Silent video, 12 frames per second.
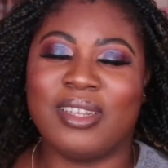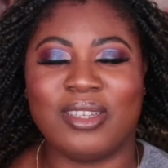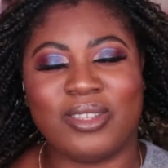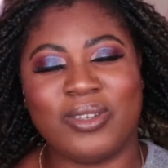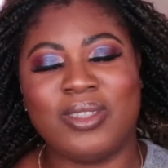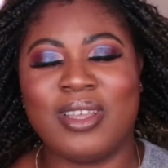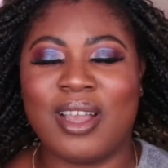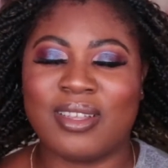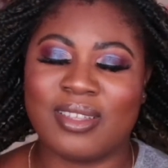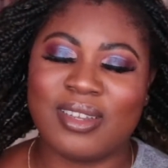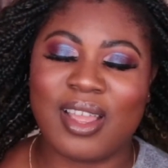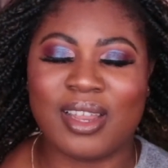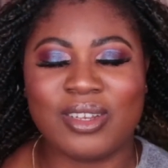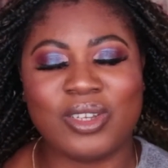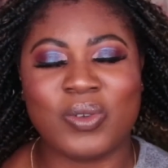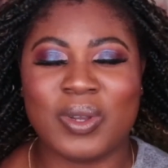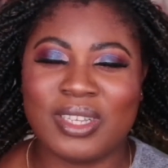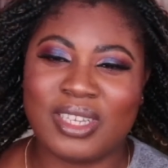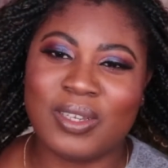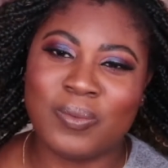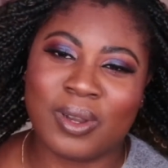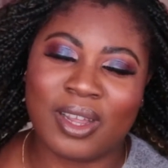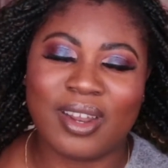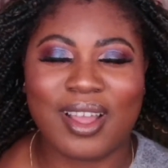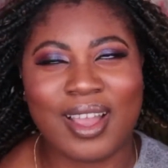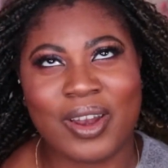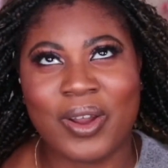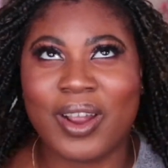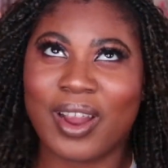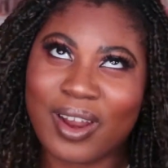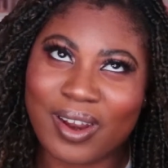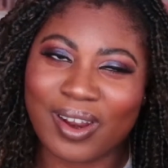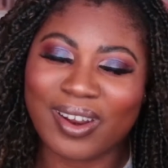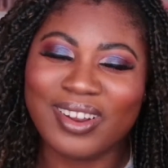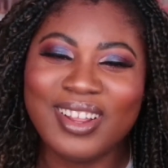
It's 2021. I don't care.